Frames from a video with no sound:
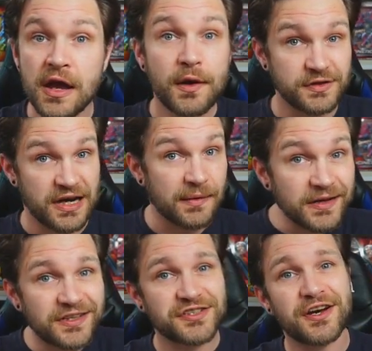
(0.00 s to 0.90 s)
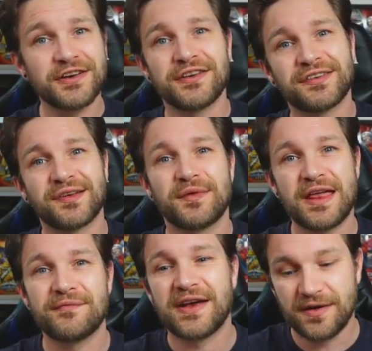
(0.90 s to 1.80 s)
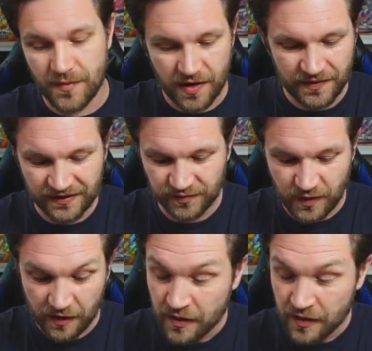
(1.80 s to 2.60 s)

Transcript: which I'm going to show you some of them in a moment as well.